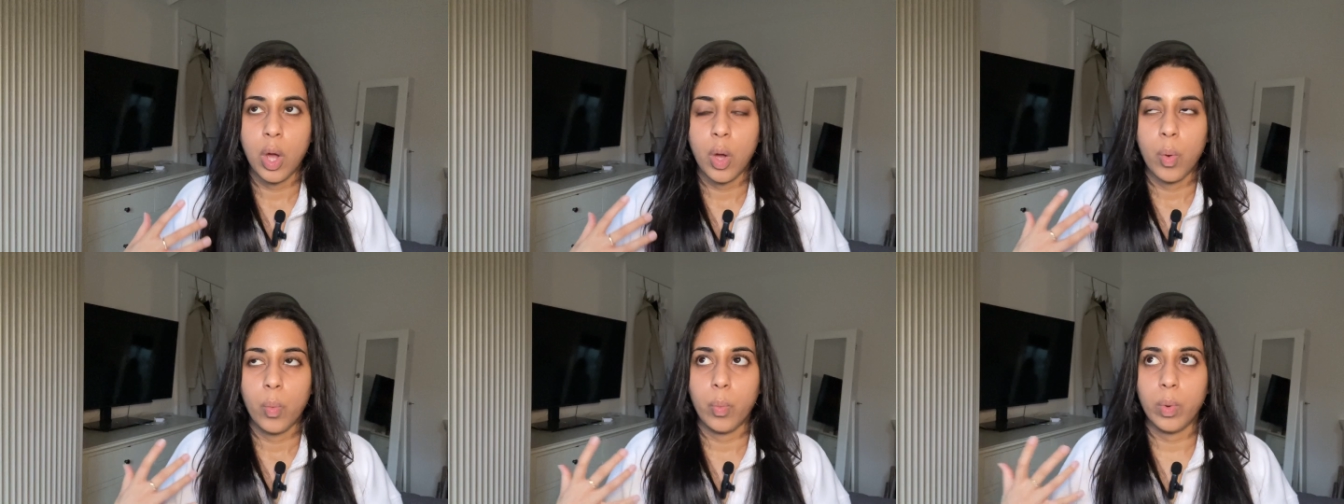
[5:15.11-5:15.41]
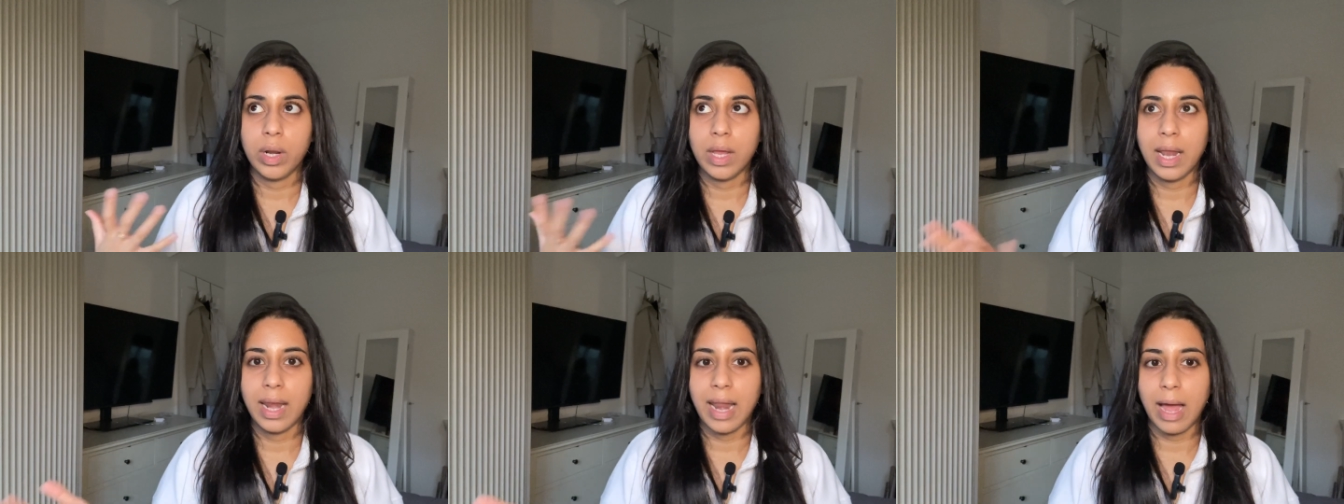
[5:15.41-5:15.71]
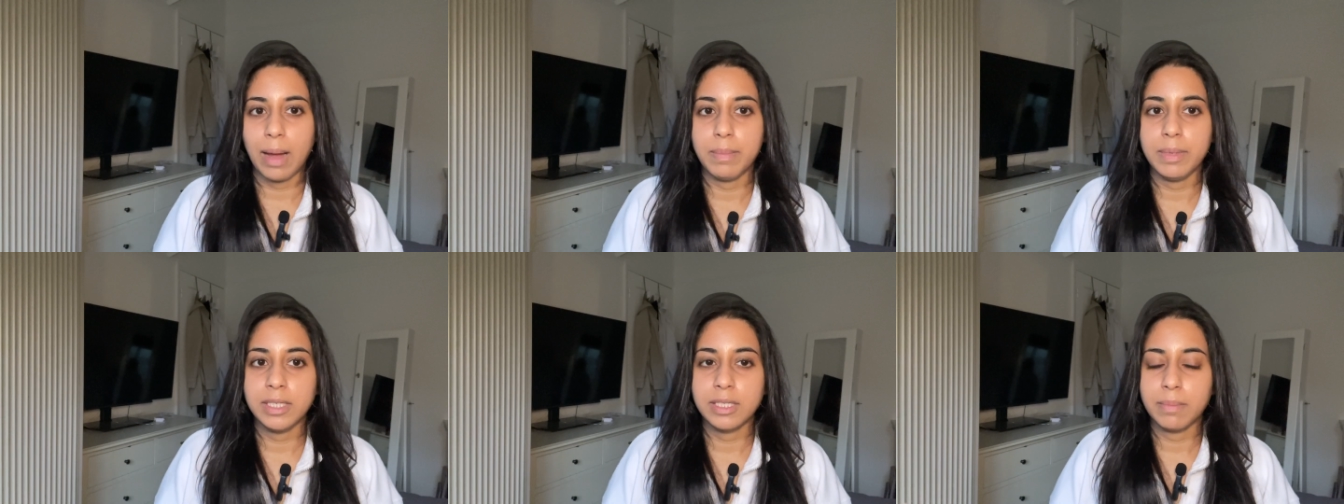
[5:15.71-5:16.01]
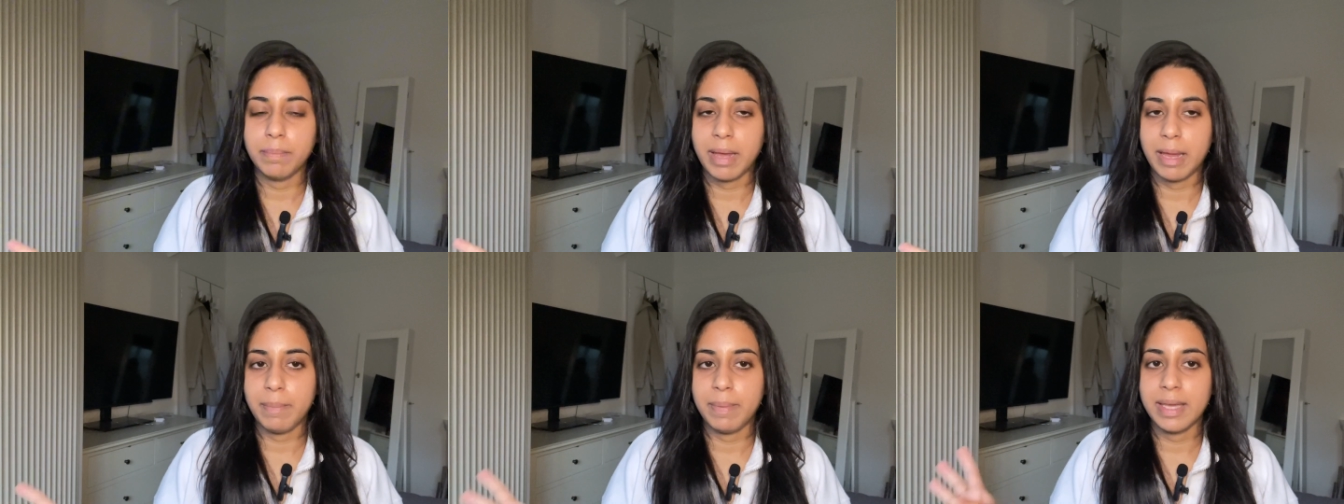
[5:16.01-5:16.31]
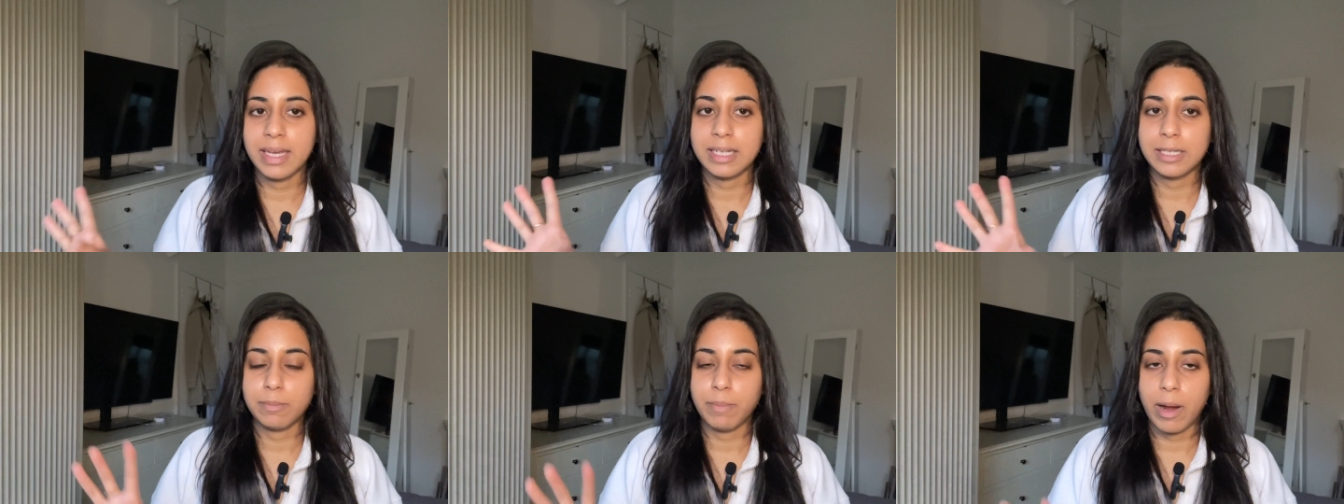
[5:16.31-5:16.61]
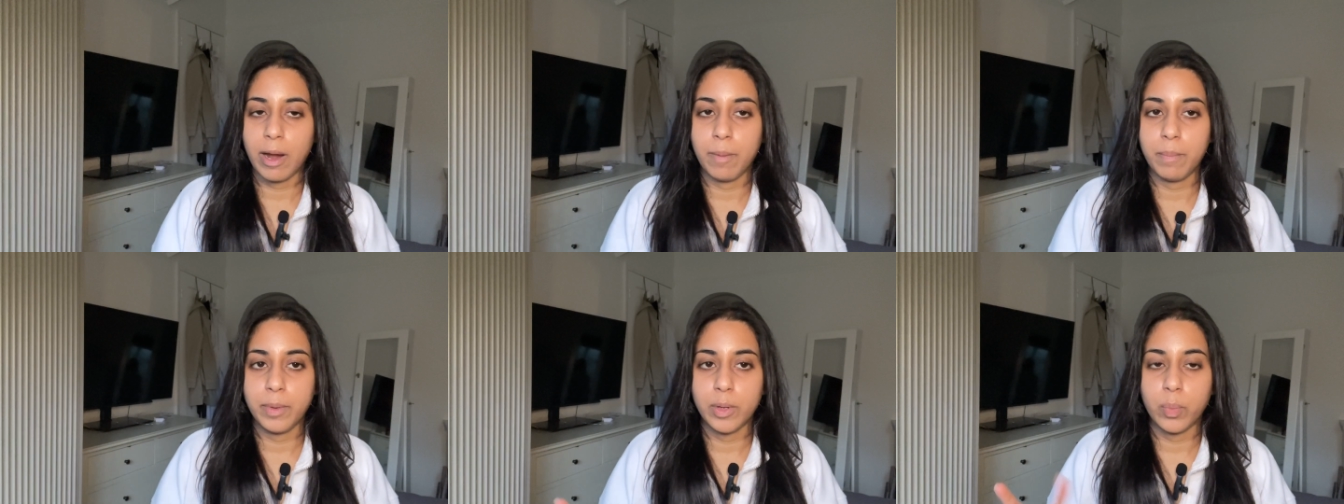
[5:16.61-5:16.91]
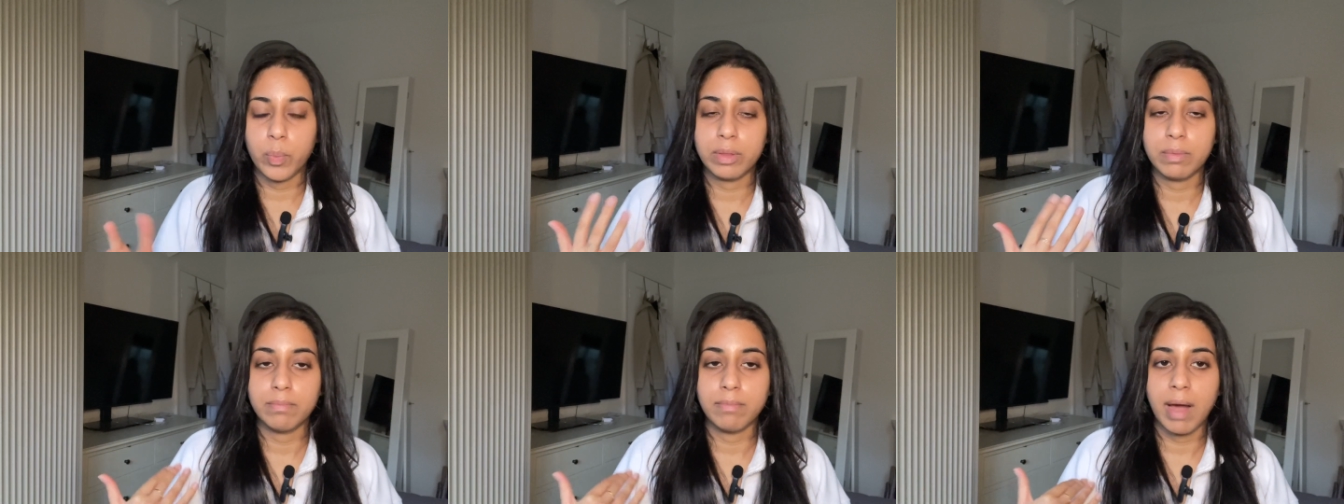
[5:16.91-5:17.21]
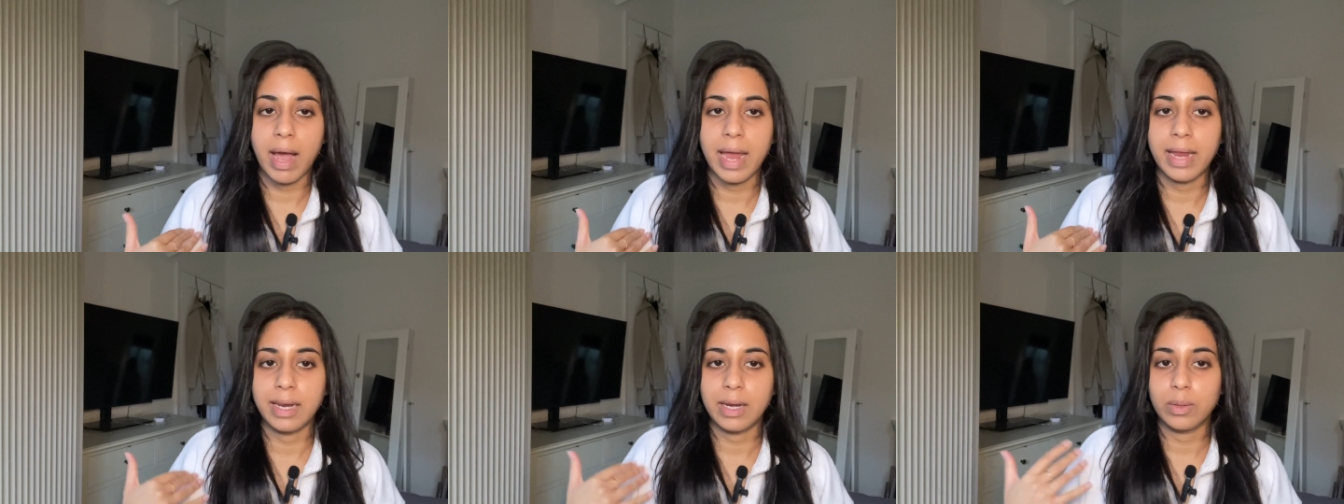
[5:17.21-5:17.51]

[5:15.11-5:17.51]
will allow me to maybe experiment with mine